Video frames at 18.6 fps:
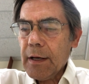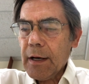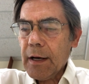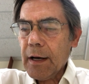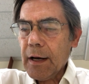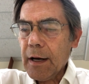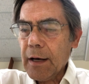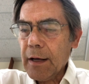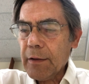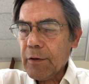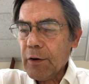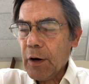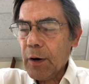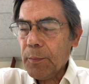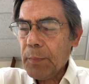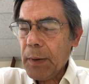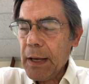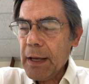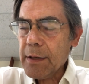Uh, there are
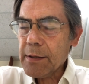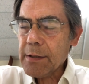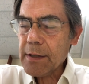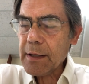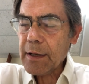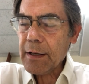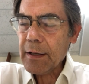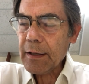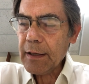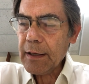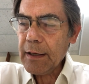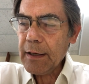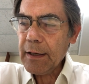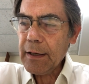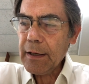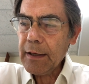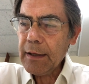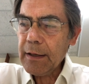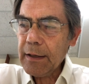
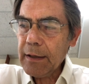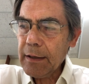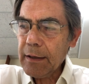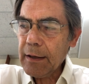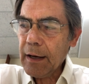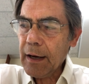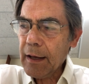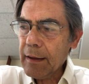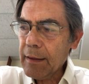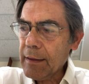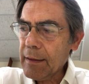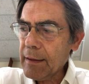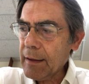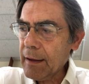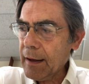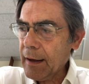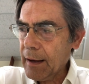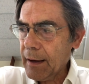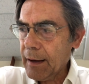basically, I
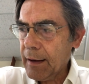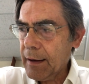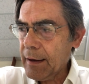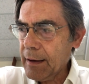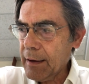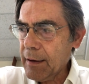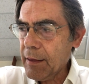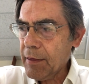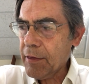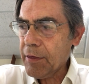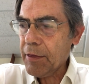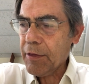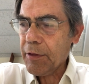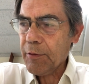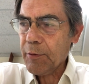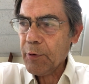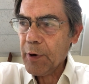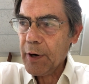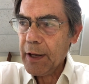think,
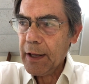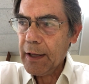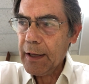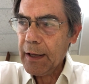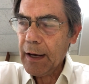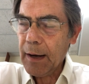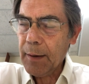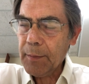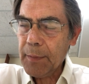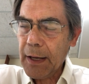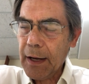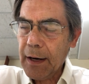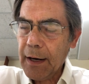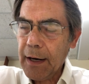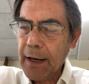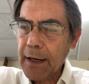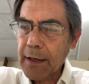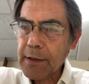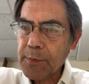three. I'm not
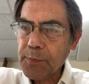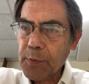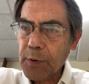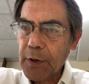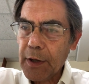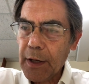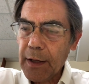an expert